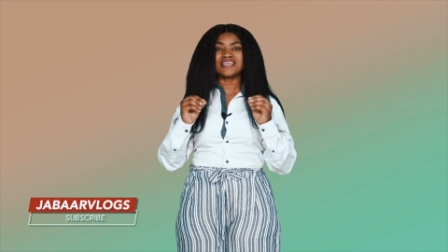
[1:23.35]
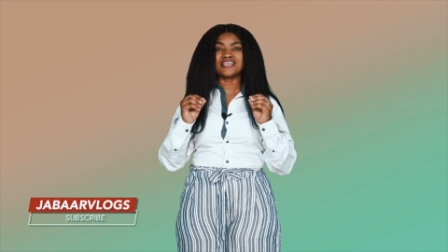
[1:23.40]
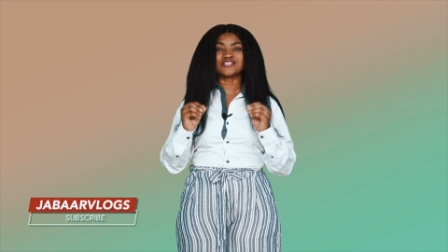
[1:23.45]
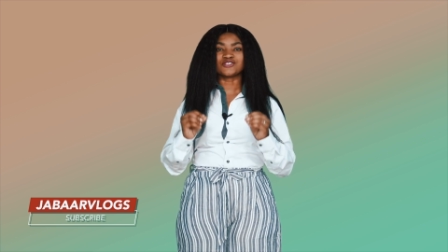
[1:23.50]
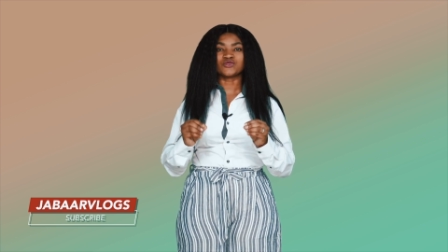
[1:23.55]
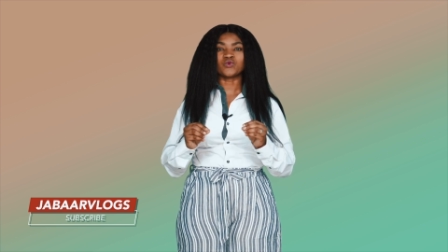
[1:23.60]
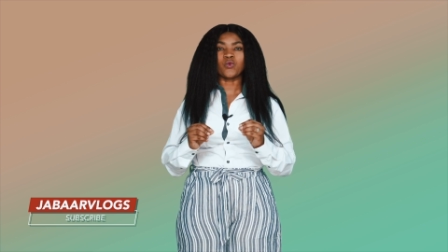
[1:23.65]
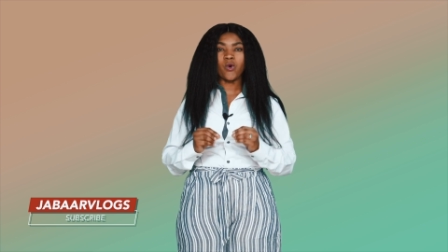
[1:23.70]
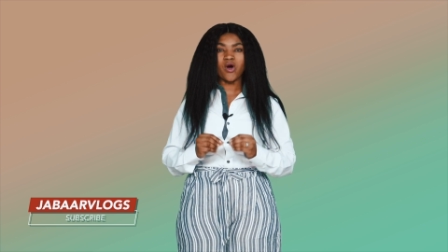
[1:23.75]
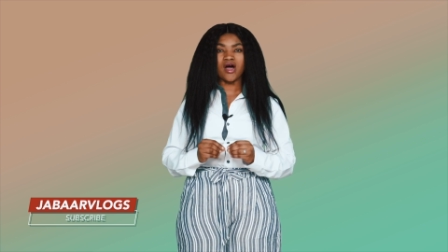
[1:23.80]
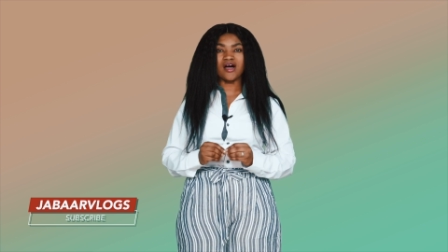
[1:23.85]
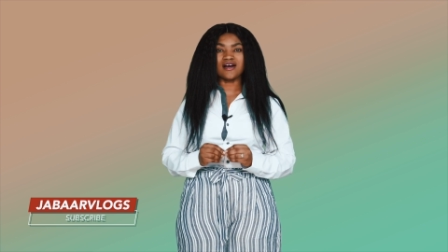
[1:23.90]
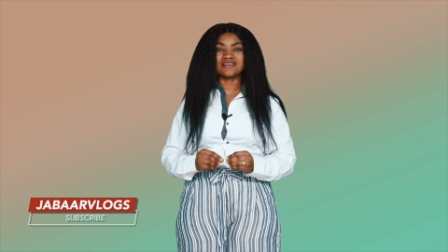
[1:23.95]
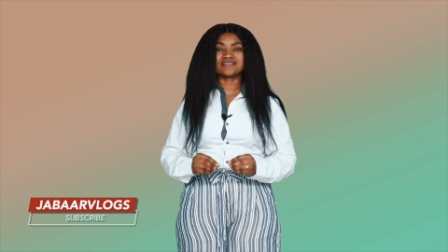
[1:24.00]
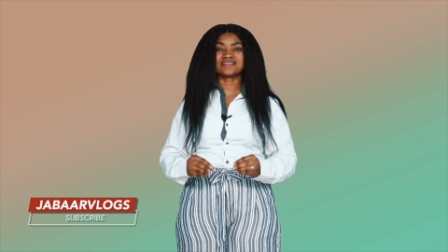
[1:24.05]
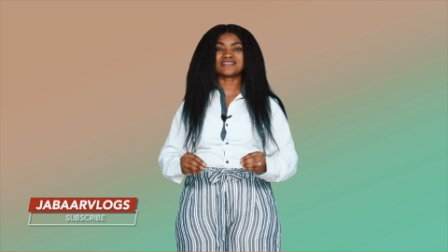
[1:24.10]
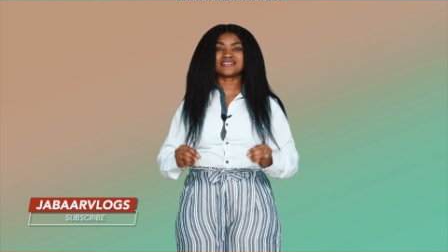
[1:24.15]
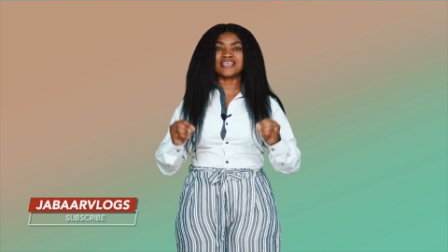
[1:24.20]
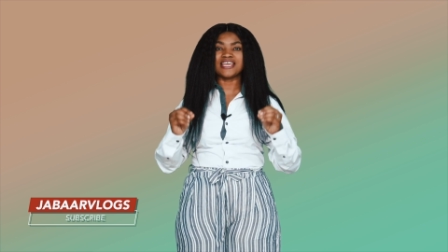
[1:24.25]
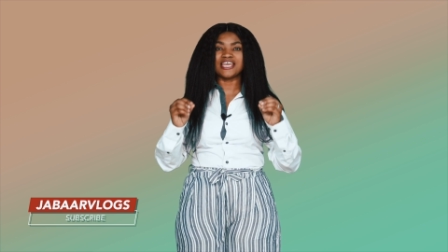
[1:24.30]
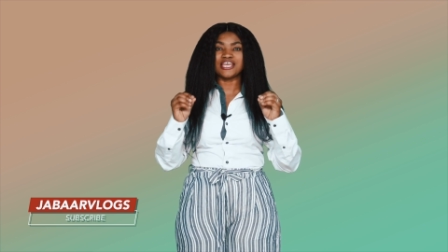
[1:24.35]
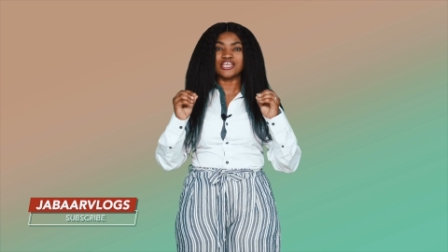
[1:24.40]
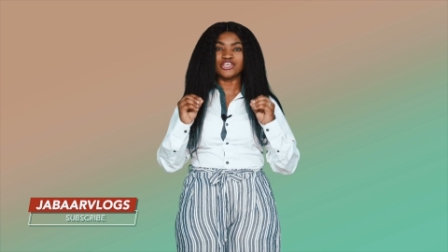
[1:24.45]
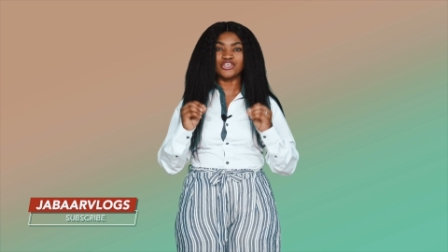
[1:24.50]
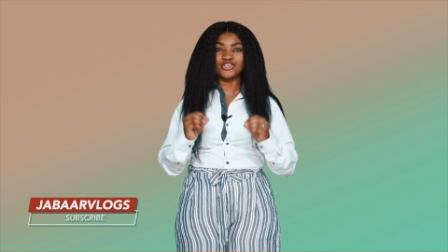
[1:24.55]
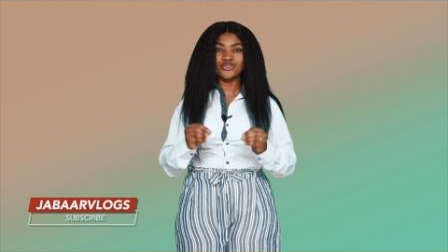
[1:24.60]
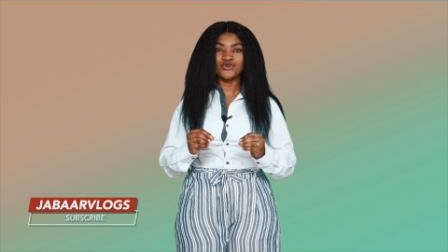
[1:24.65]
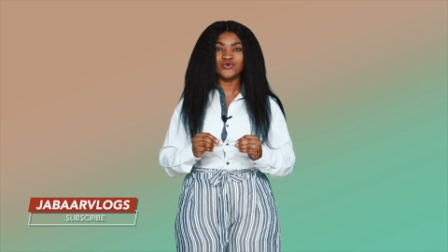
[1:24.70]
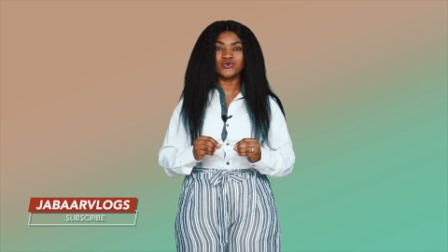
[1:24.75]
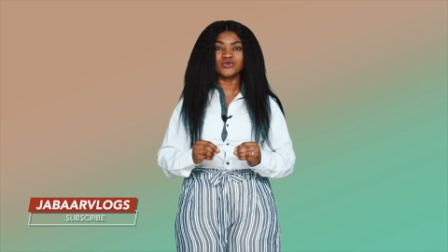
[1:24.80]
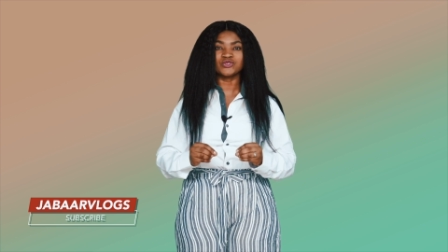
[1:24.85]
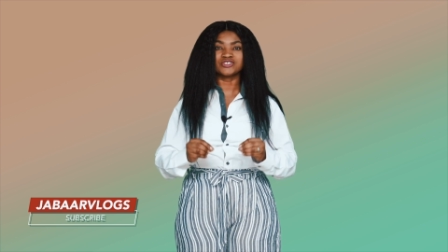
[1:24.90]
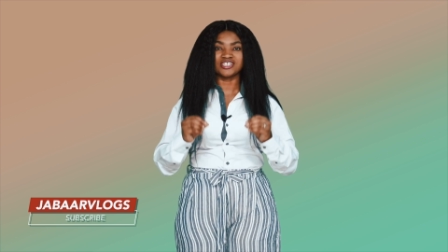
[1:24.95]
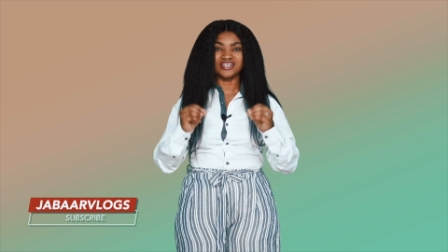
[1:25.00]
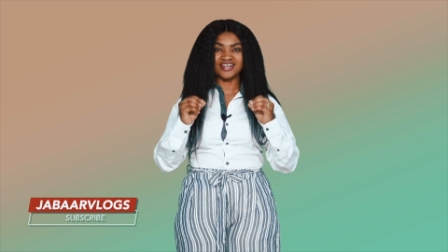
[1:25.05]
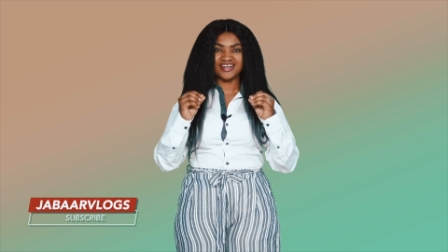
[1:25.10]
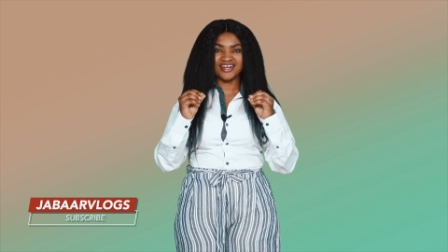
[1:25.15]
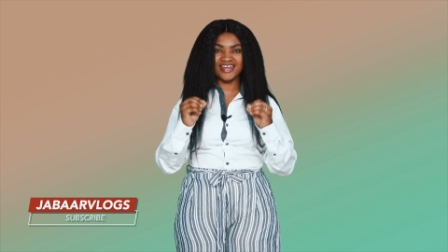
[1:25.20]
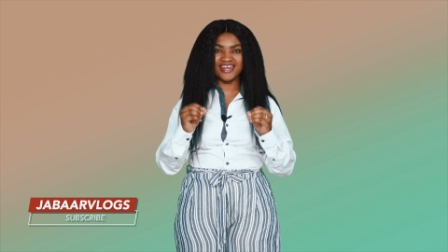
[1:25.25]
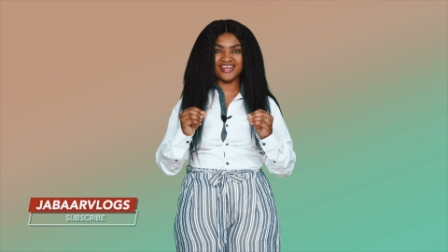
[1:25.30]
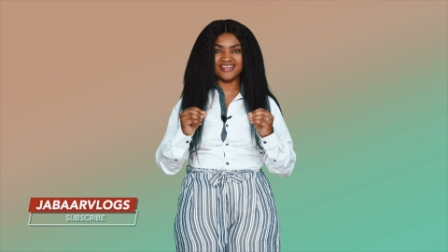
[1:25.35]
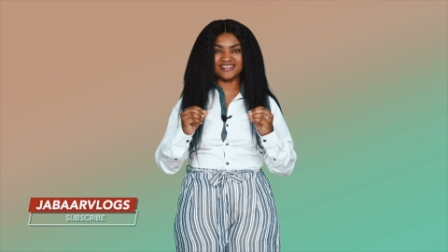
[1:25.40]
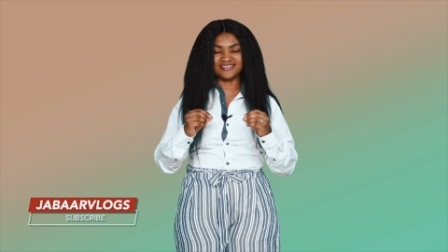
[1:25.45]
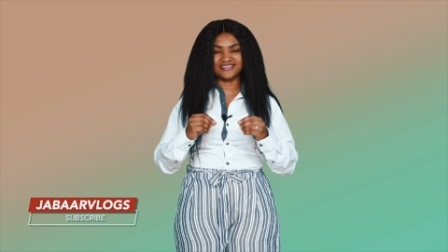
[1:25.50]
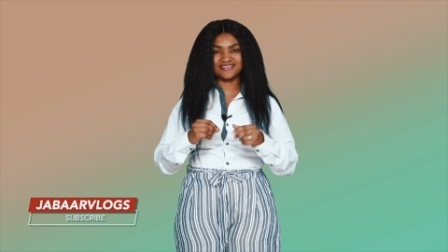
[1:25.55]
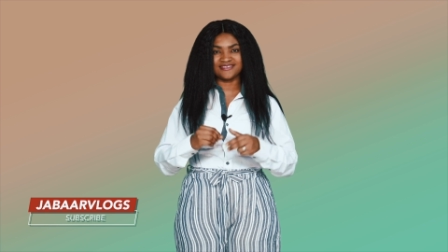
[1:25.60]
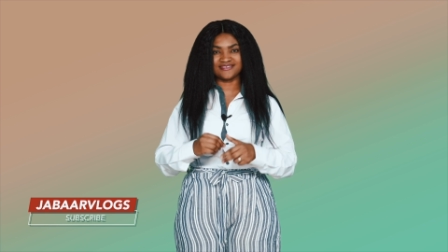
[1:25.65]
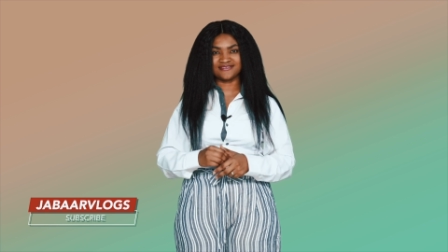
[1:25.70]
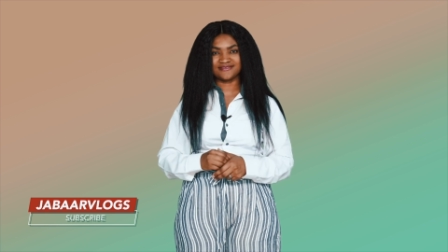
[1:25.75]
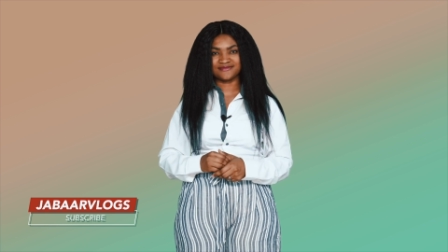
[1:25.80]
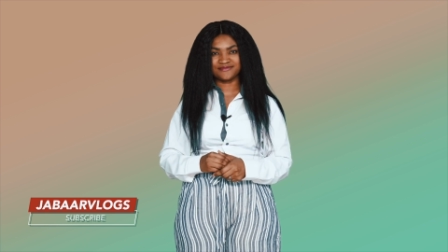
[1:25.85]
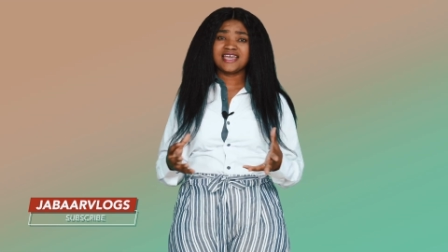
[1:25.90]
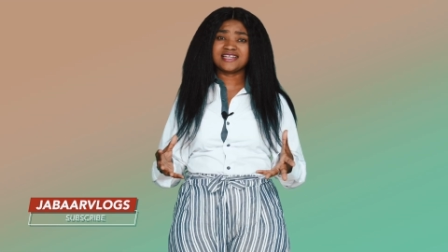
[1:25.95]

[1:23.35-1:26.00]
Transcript: it was a huge hit.